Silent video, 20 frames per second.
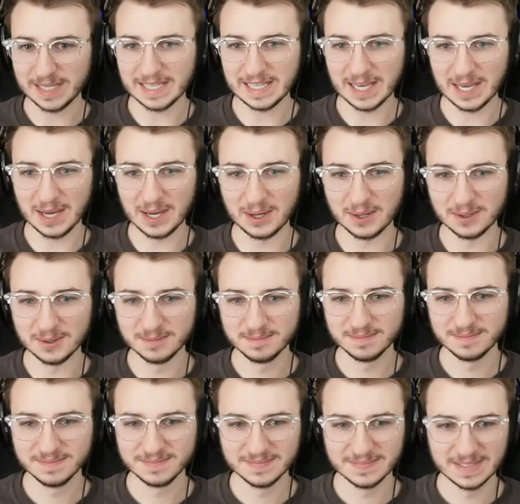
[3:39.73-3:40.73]
we go.
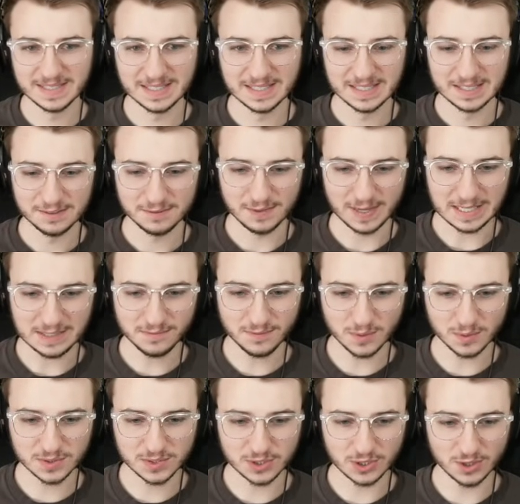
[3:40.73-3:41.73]

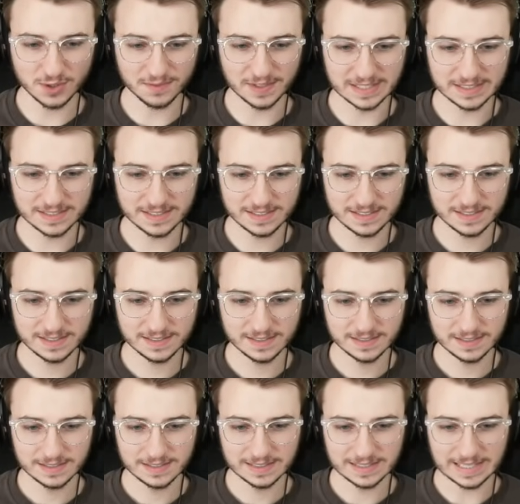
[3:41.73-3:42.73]
Faithful servants.
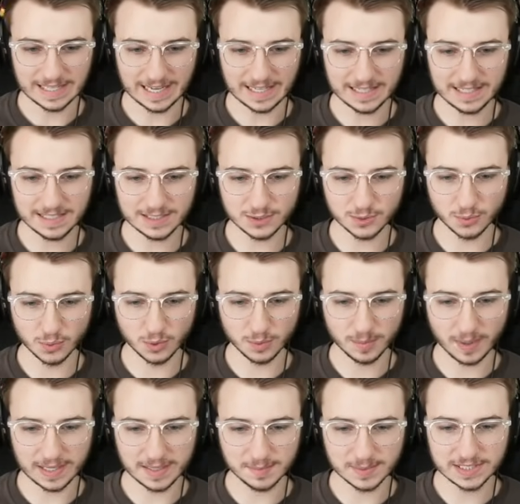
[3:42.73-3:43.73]
The island is
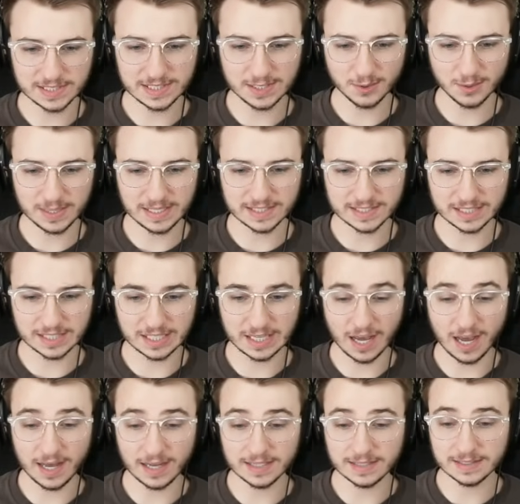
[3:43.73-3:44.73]
ruled by a mysterious
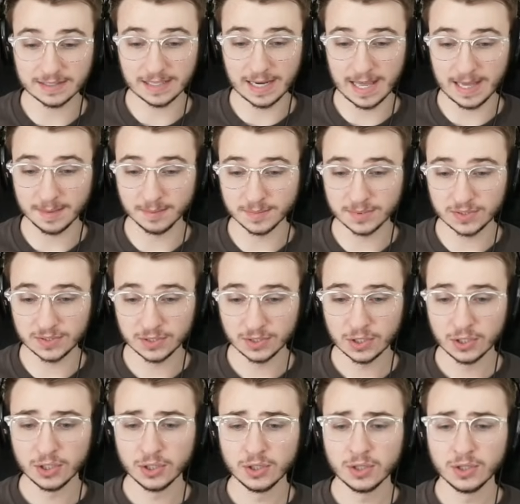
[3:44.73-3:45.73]
god named